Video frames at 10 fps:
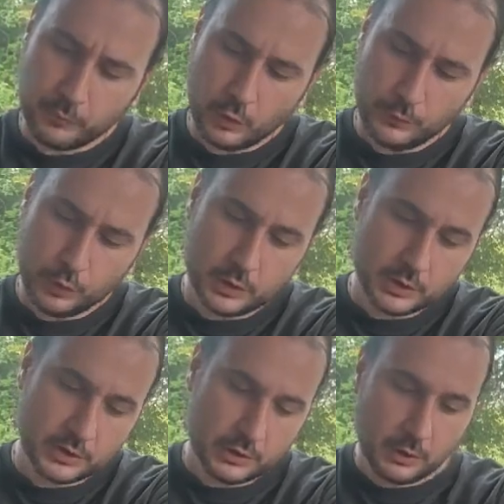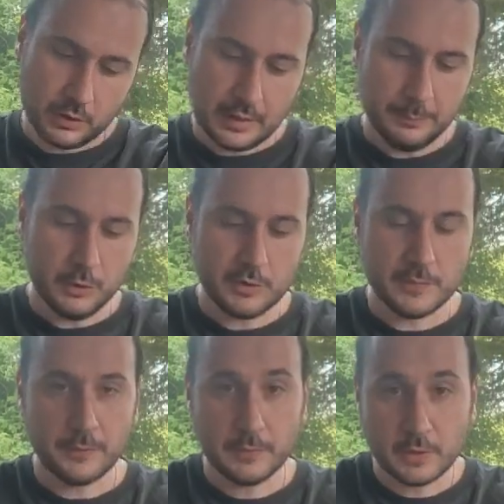Of course, I've been
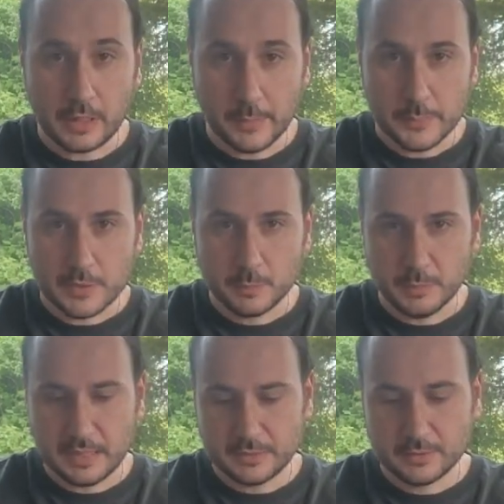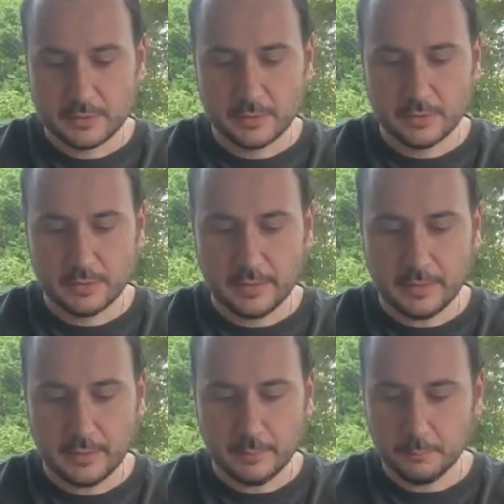using 5 grams, but
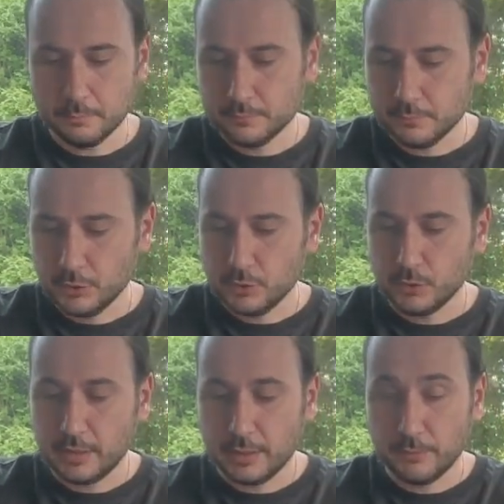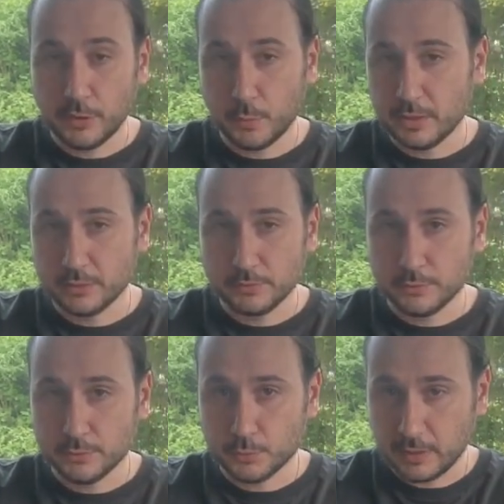you are very welcome to
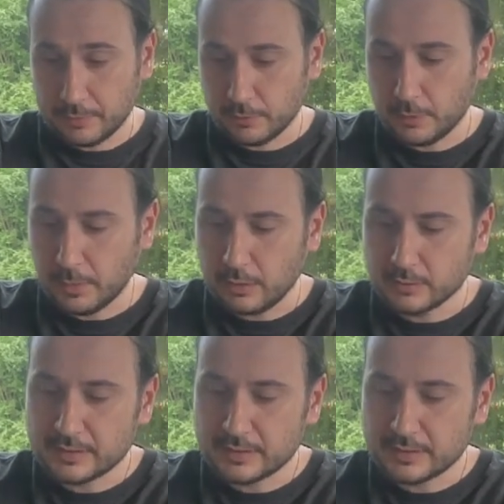use whatever amount.